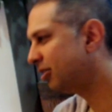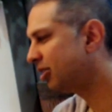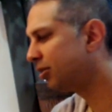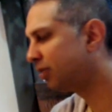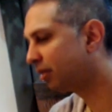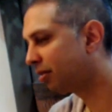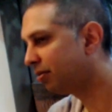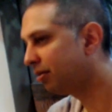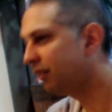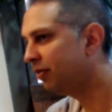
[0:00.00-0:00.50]
there's
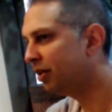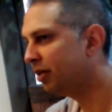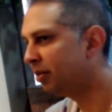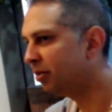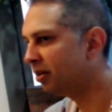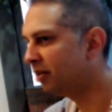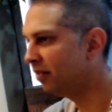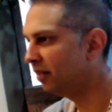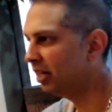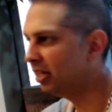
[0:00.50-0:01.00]
just three real
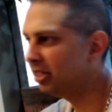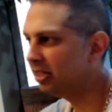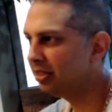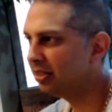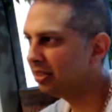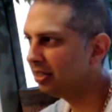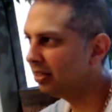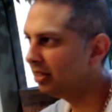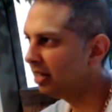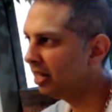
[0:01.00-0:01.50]

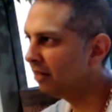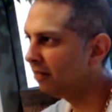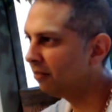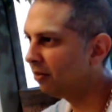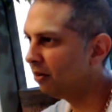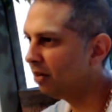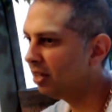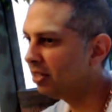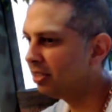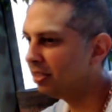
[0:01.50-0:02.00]
motivations, and
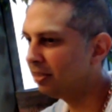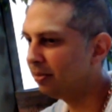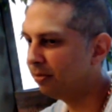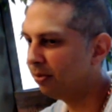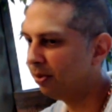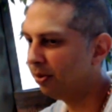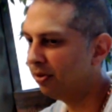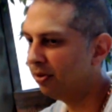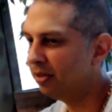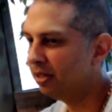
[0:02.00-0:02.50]
for us, it's
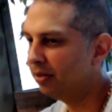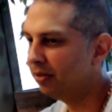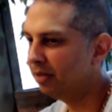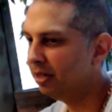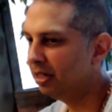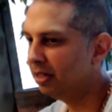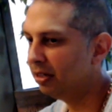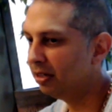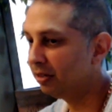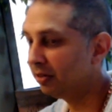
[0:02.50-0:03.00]
important that
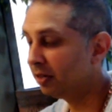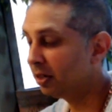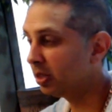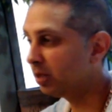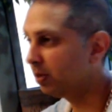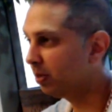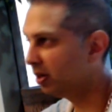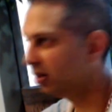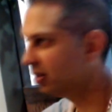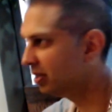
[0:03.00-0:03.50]
we deliver
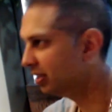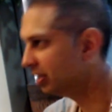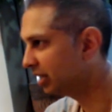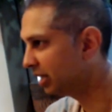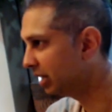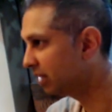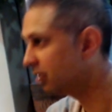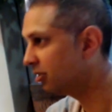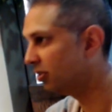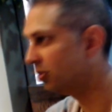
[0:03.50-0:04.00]
experiences
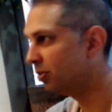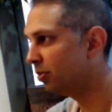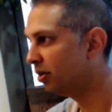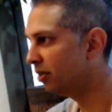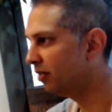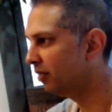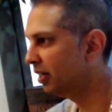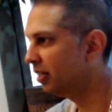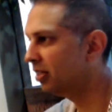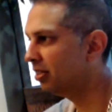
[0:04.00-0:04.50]
against those
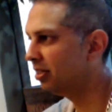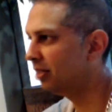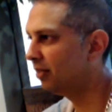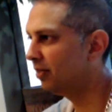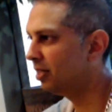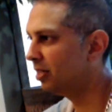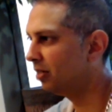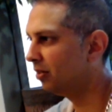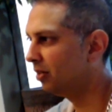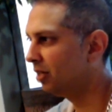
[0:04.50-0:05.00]
motivations
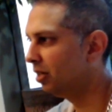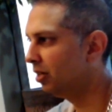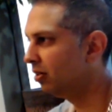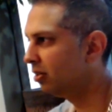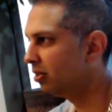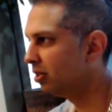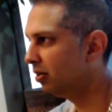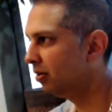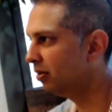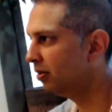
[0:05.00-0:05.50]
every single
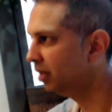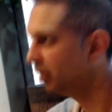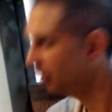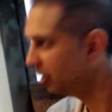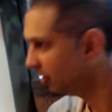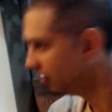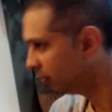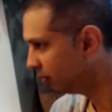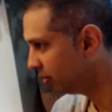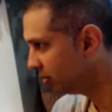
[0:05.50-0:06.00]
year. So
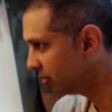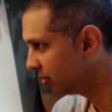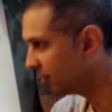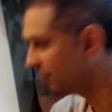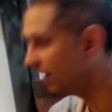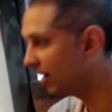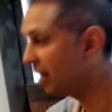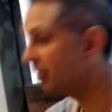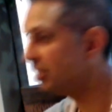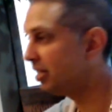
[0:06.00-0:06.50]
when you're
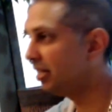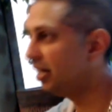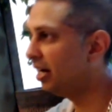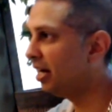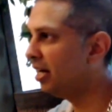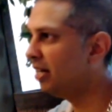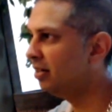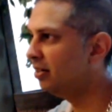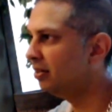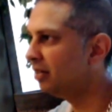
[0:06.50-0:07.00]
the fantasy
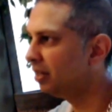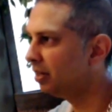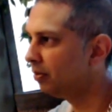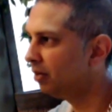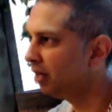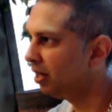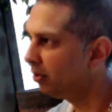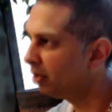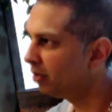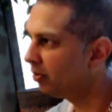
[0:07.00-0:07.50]
guy and you're
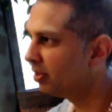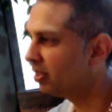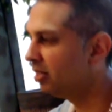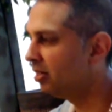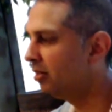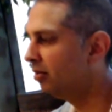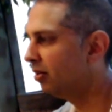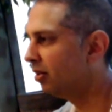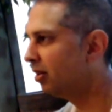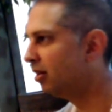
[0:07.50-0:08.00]
like, well, I wonder
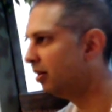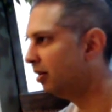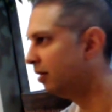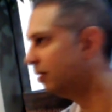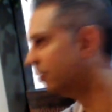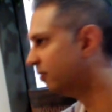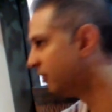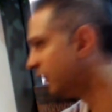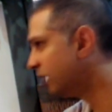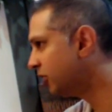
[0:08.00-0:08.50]
what's new with
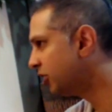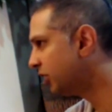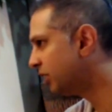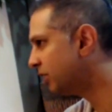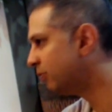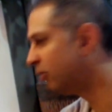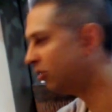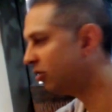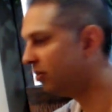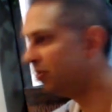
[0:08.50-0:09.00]
the
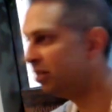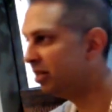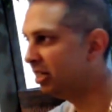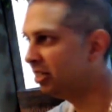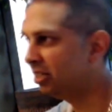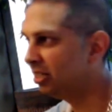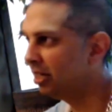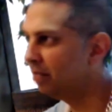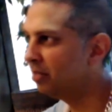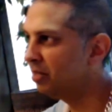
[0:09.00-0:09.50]
franchise mode or
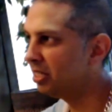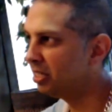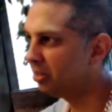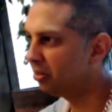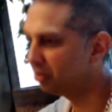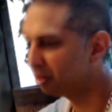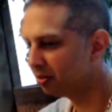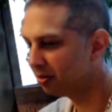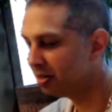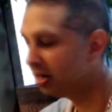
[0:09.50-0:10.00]
be a GM this
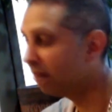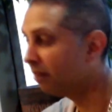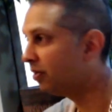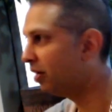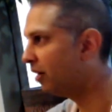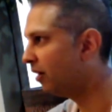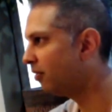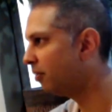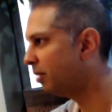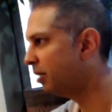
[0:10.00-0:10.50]
year. Is there
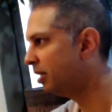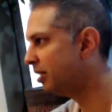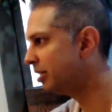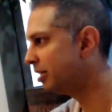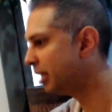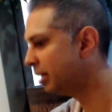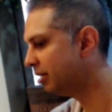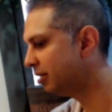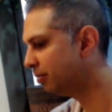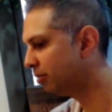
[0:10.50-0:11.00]
enough there for me to
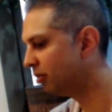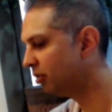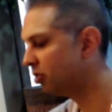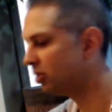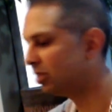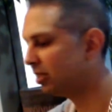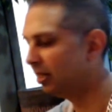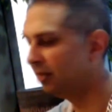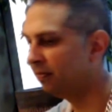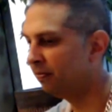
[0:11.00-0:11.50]
decide to
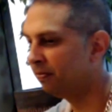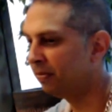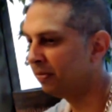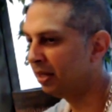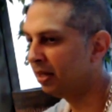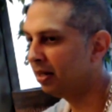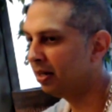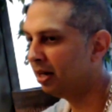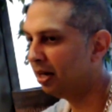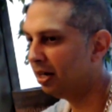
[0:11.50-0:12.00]
purchase it?
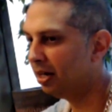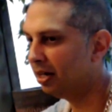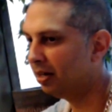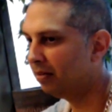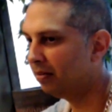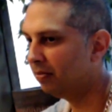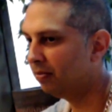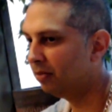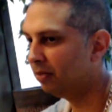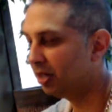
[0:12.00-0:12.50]

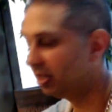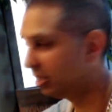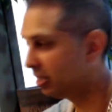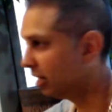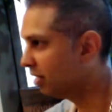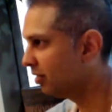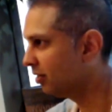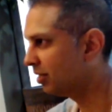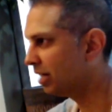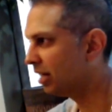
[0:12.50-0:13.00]
We can
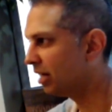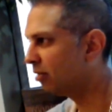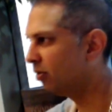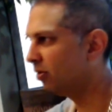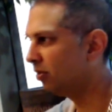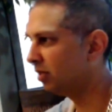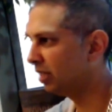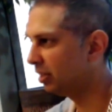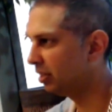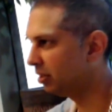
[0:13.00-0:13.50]
tell you exactly
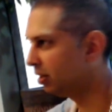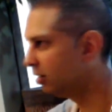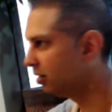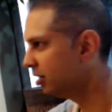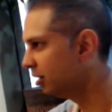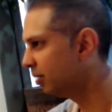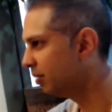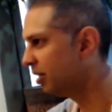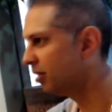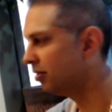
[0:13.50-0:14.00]
what those things are,
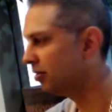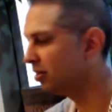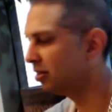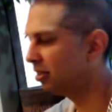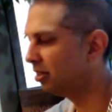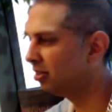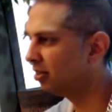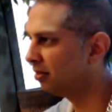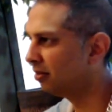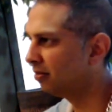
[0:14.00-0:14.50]
and you can make your
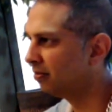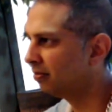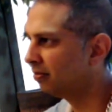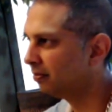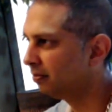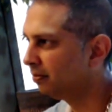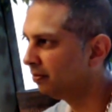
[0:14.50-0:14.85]
decision.